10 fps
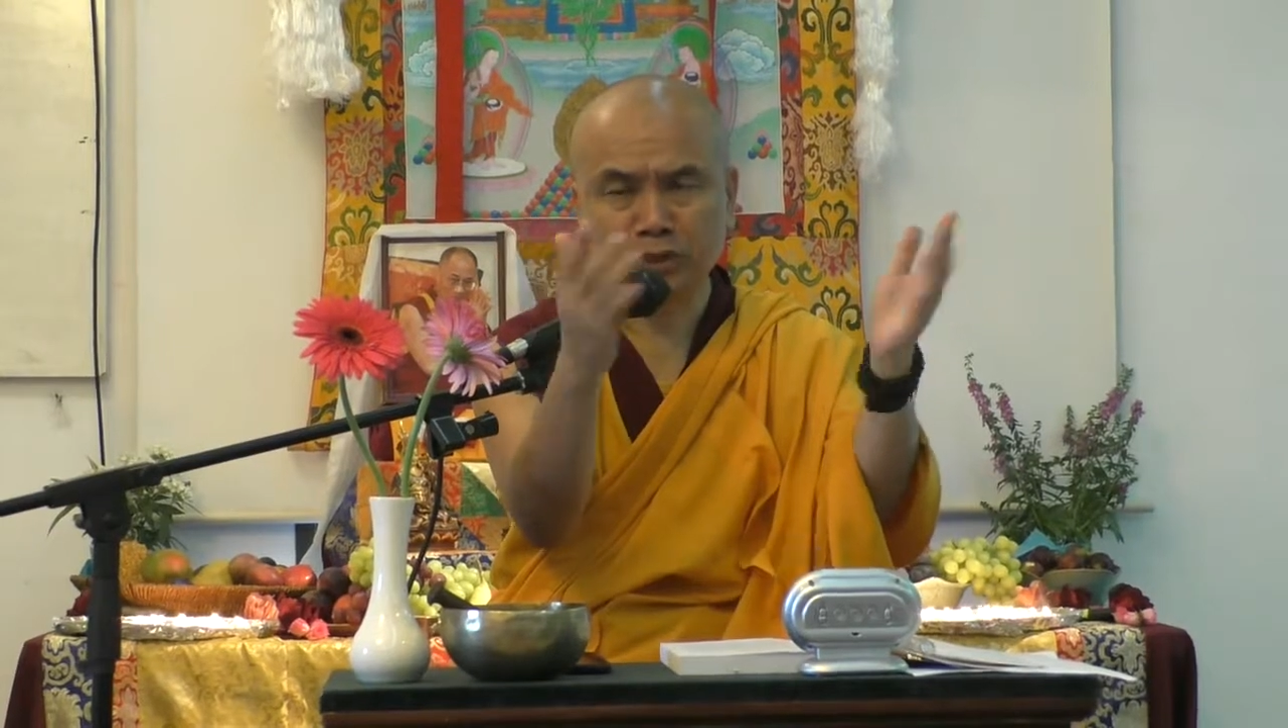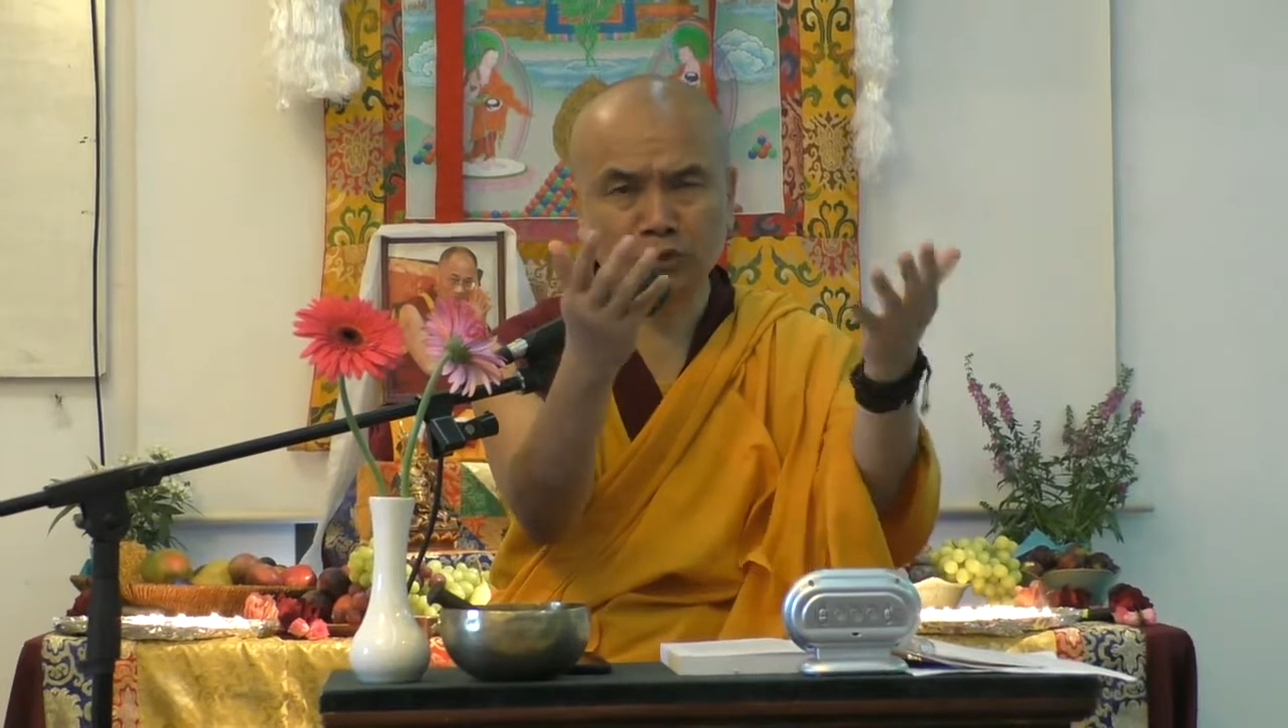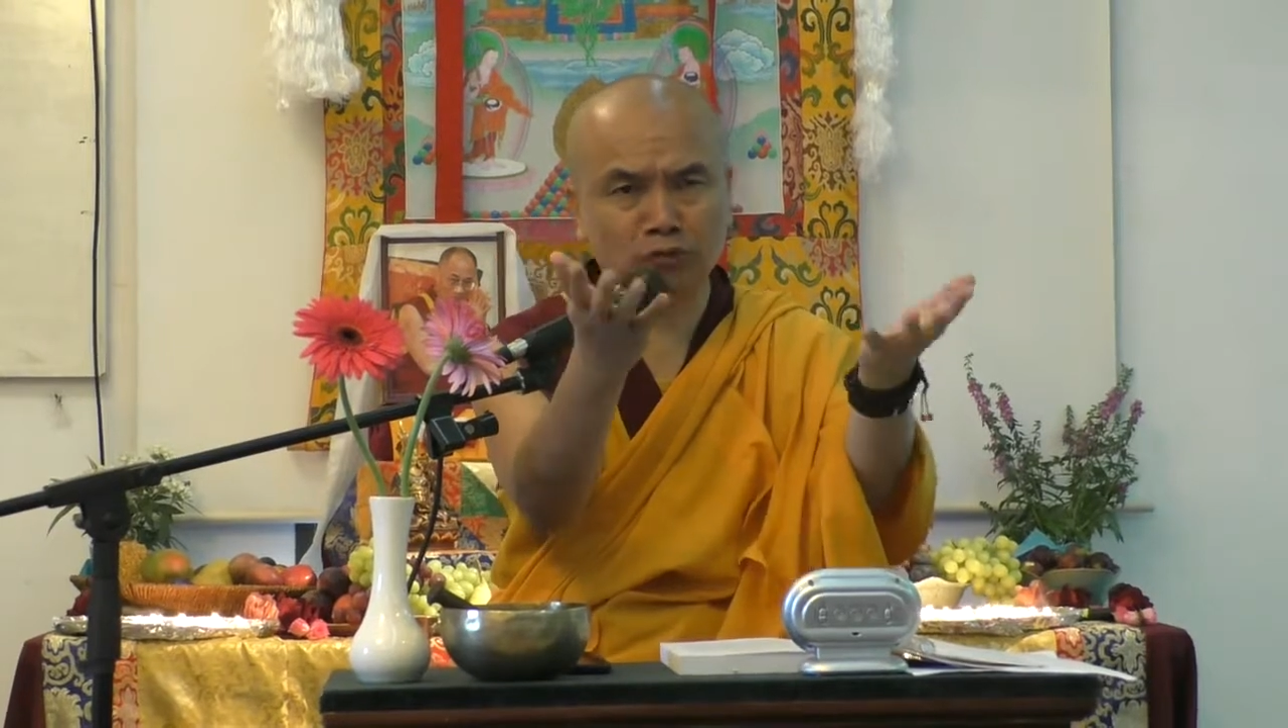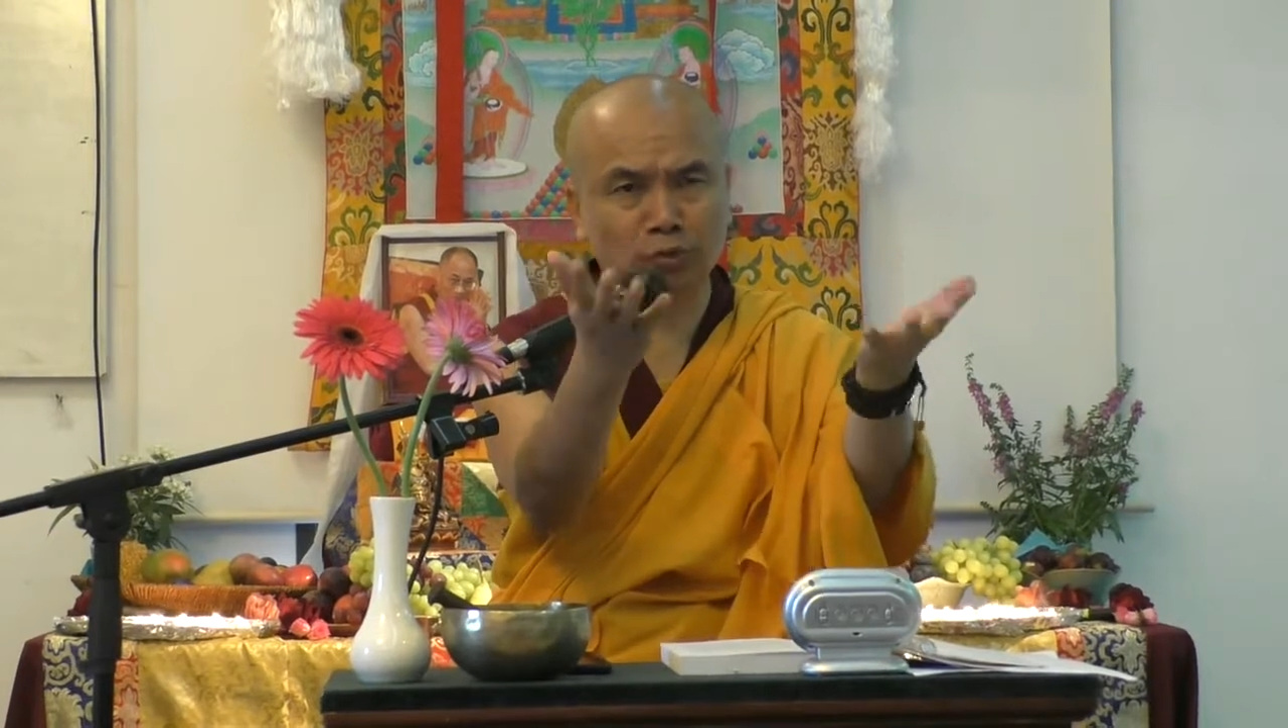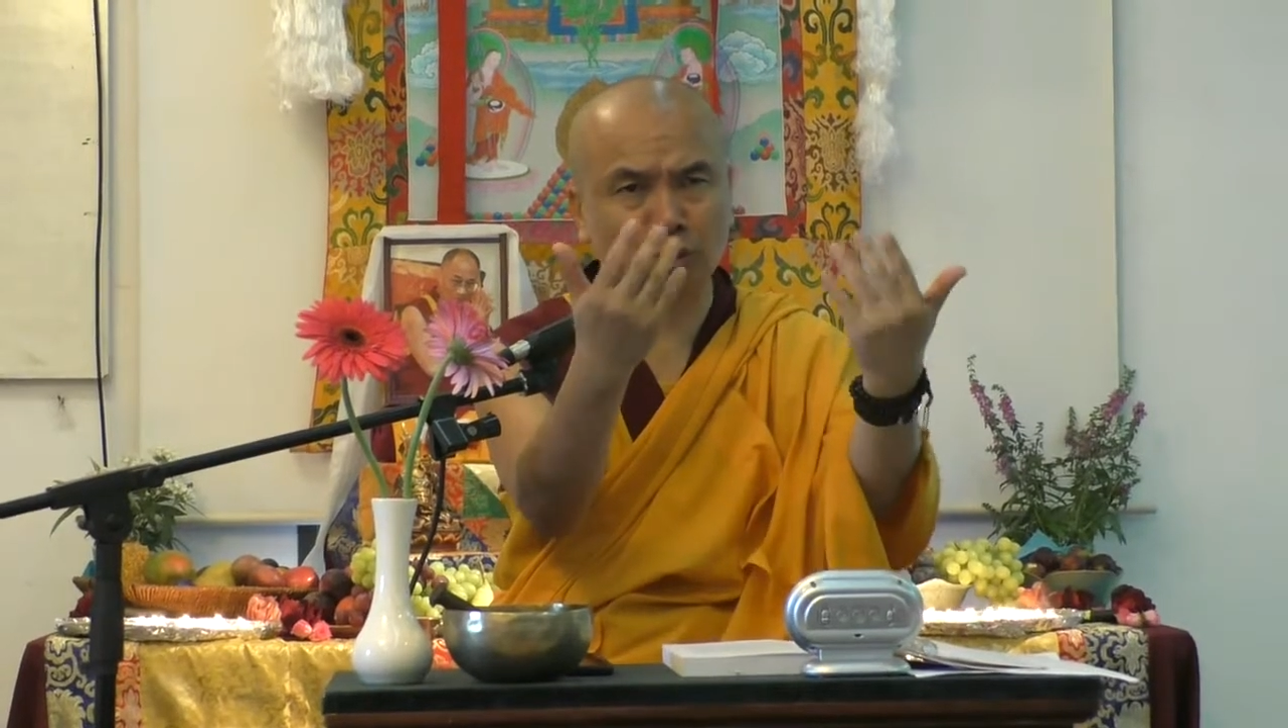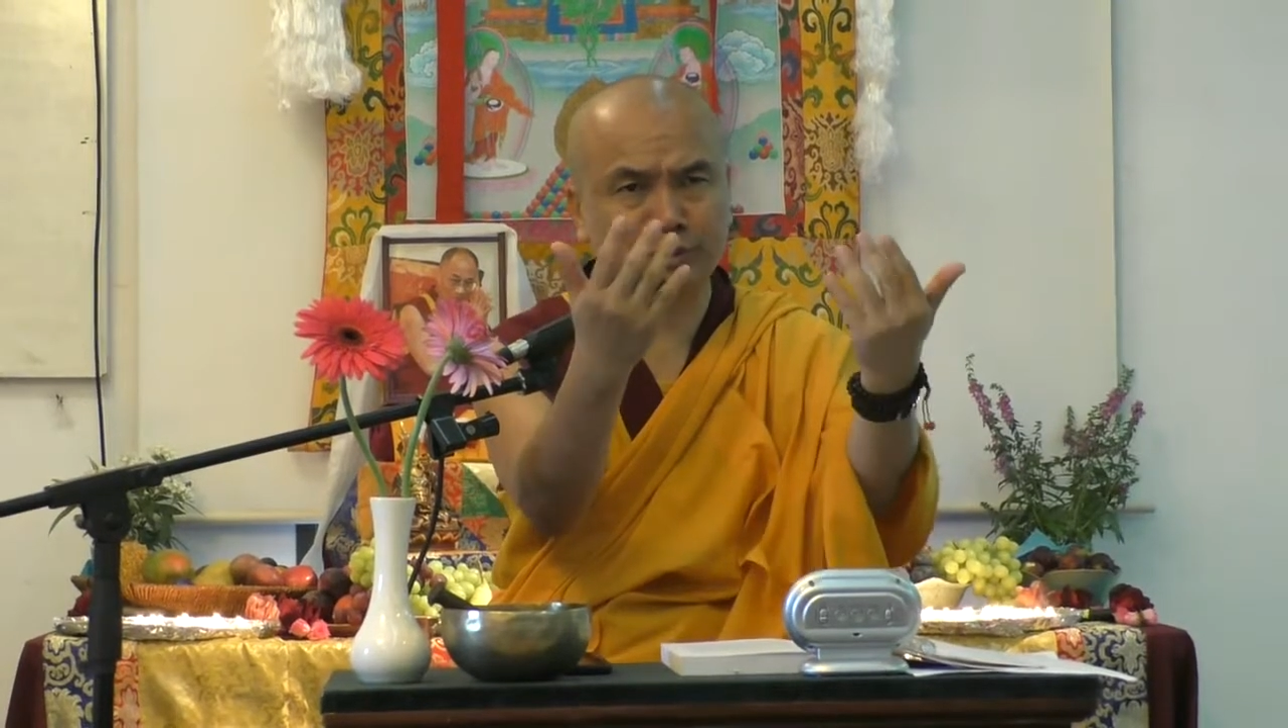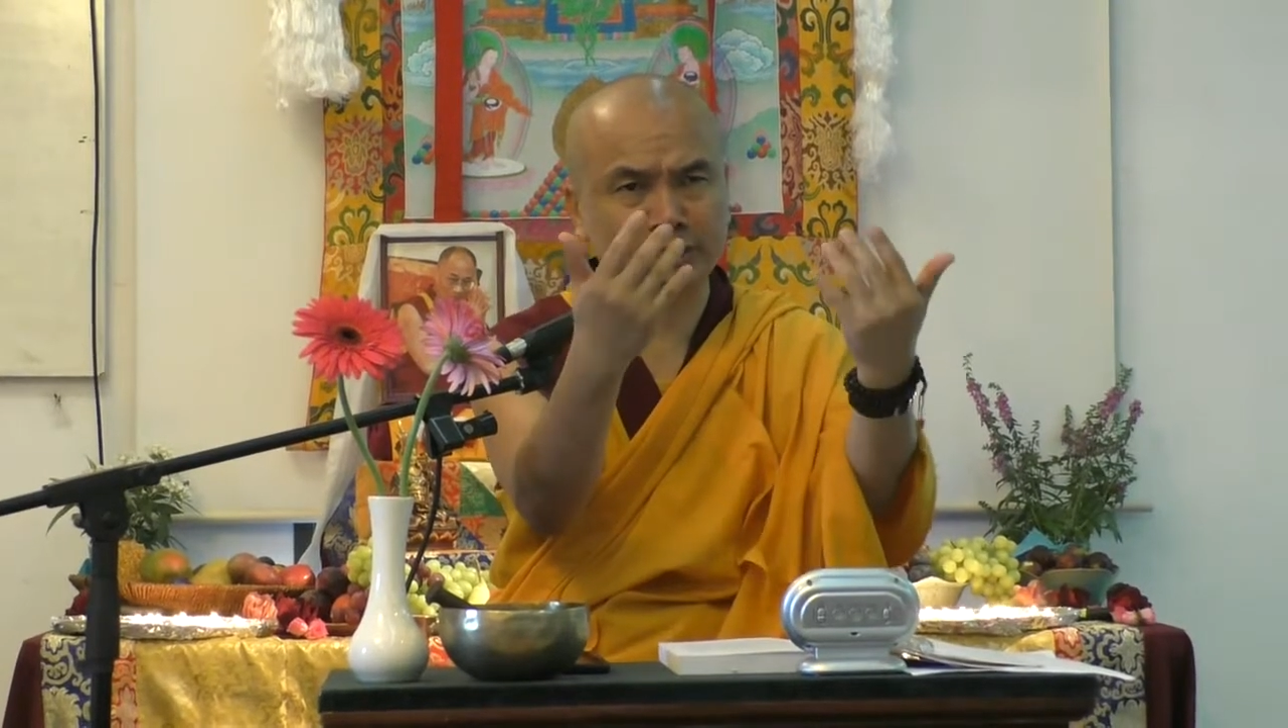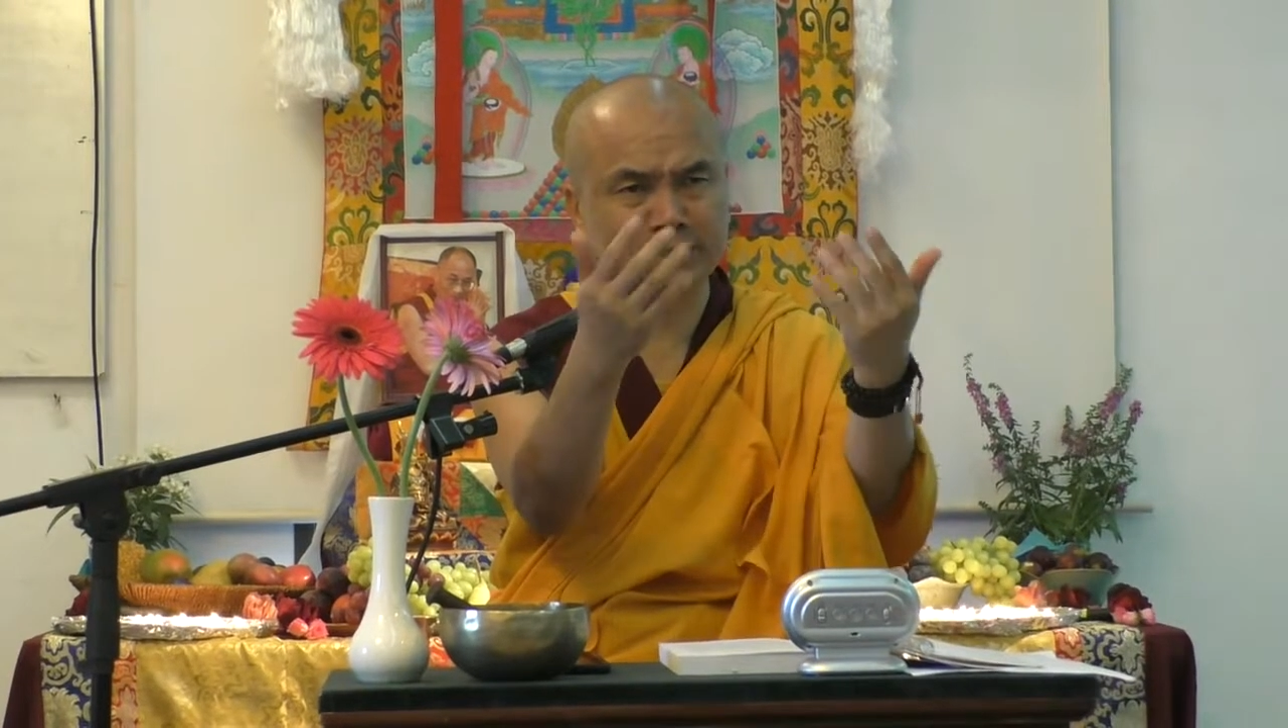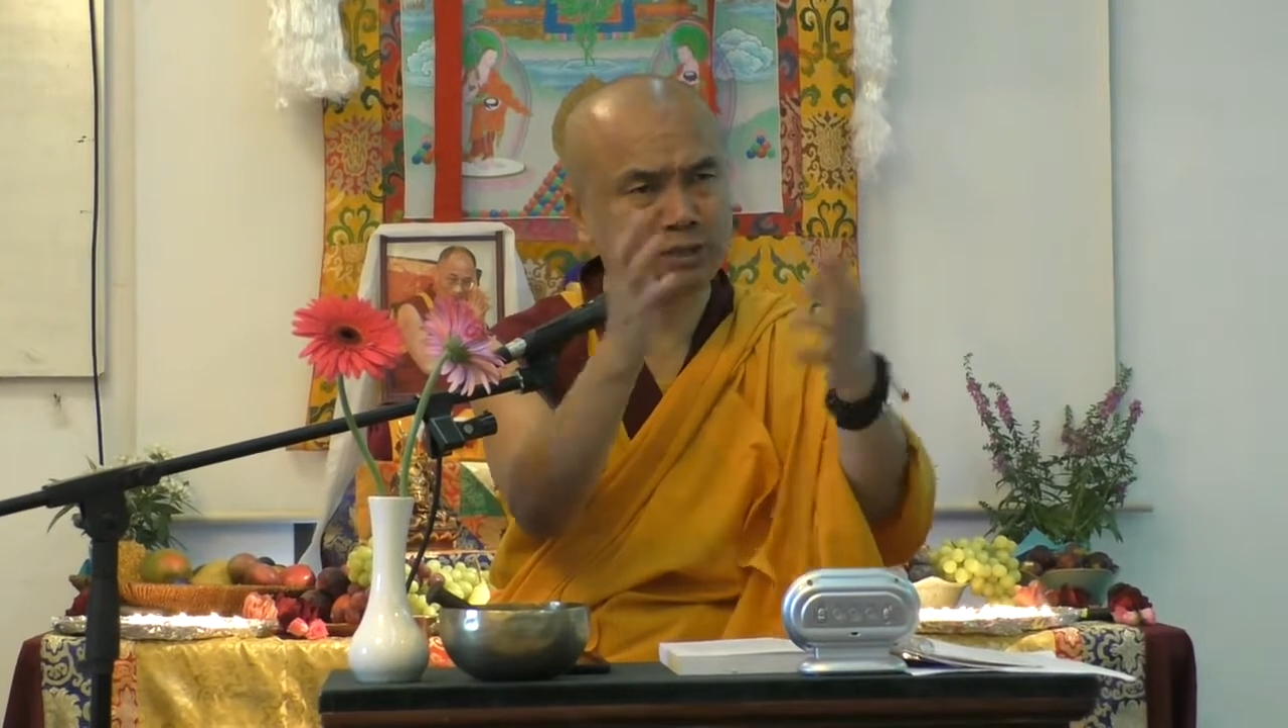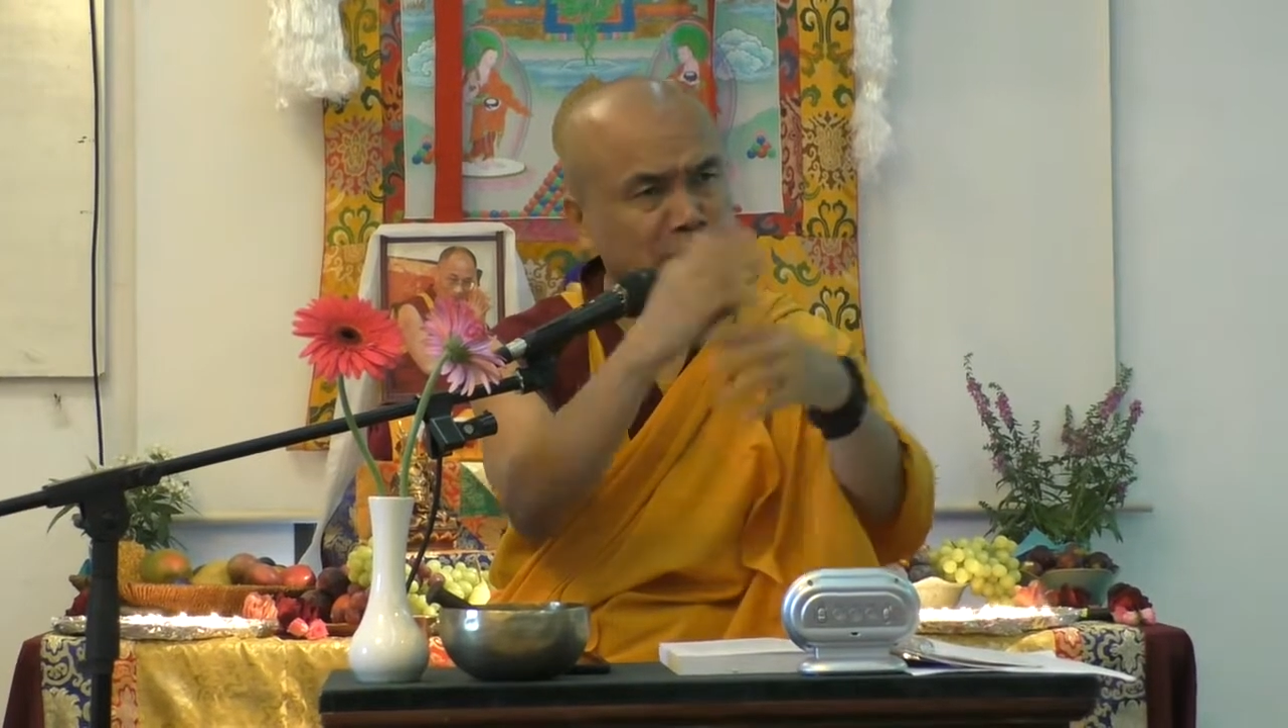From the
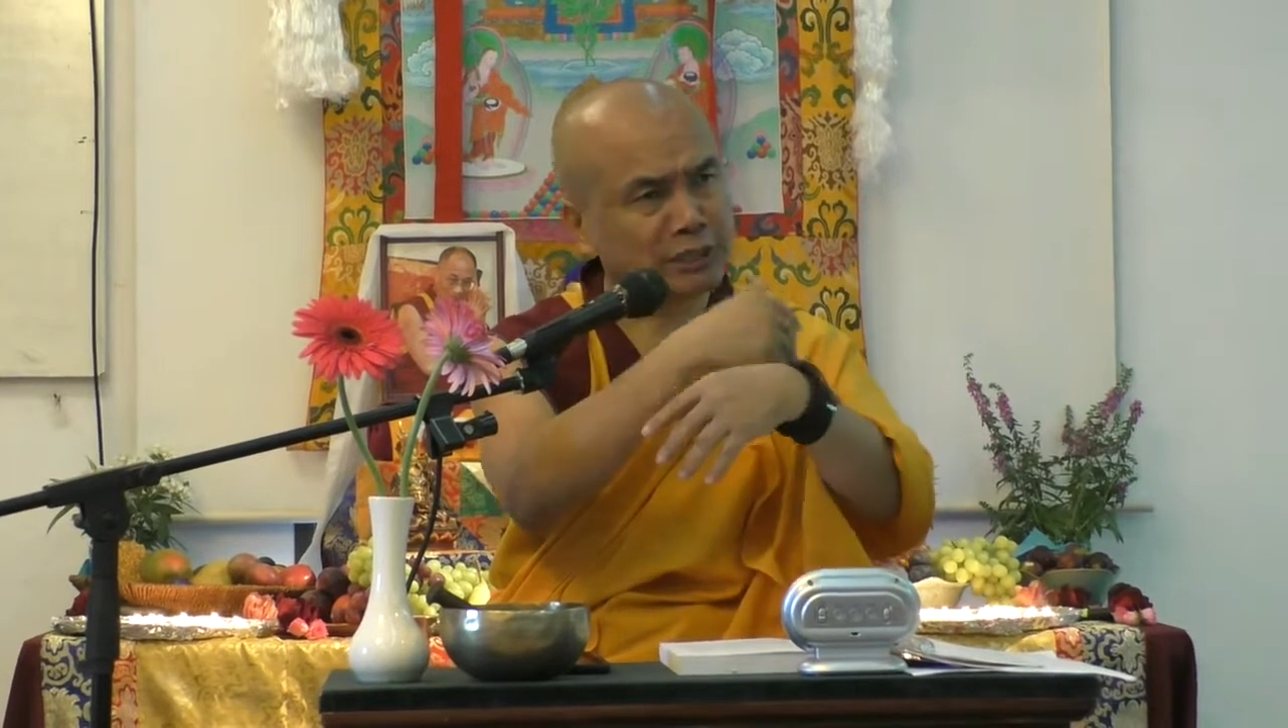object